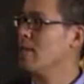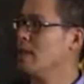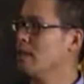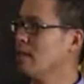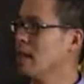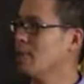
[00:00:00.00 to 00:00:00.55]
And
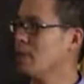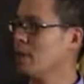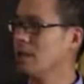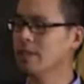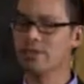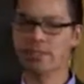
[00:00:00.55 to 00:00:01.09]
then last but
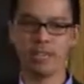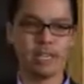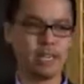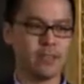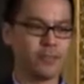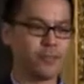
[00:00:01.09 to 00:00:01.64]
not least
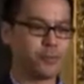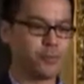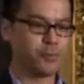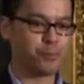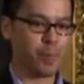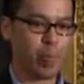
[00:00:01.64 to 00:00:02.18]

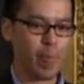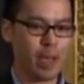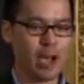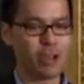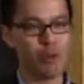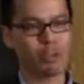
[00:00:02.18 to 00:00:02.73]
is,
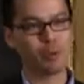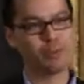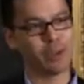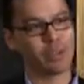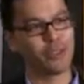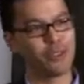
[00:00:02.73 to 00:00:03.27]
I know as
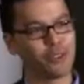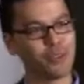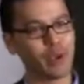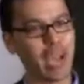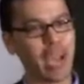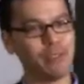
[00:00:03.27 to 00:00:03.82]

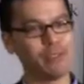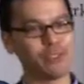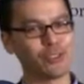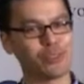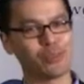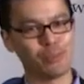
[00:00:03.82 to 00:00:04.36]
professionals, we have
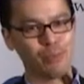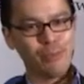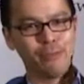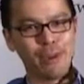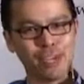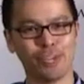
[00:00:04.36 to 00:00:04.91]
this
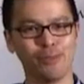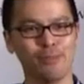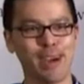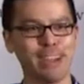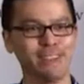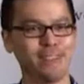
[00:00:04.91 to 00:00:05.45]
perfection
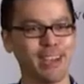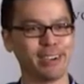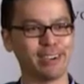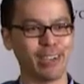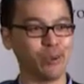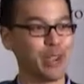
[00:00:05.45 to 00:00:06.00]
mindset
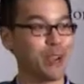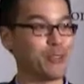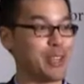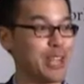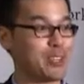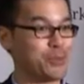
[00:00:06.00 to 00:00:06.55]
that we are
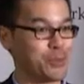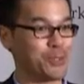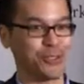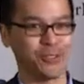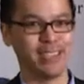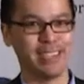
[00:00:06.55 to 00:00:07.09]
the
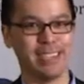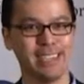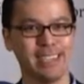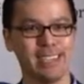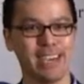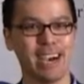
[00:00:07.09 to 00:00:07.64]
experts.
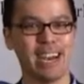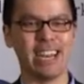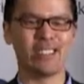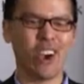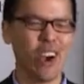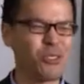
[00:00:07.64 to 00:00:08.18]

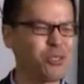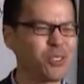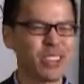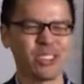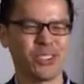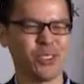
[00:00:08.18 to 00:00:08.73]
And it's hard
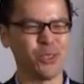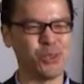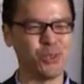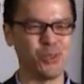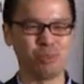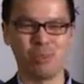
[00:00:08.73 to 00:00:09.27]
for us
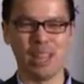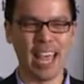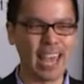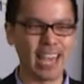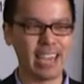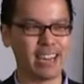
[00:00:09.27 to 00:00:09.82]
to
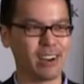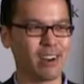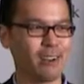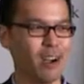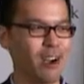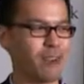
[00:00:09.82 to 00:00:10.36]
play and
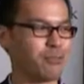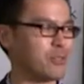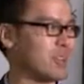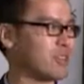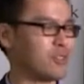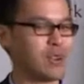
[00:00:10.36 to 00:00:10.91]
hard
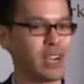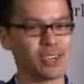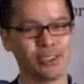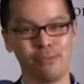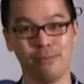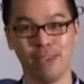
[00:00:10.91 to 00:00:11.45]
for us to
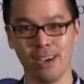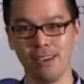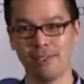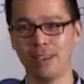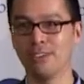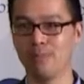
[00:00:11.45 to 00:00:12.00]
actually fail.
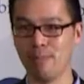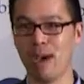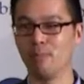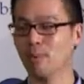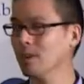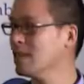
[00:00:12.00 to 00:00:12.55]
Fail is a
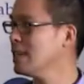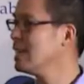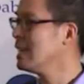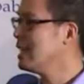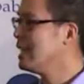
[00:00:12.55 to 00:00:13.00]
bad word.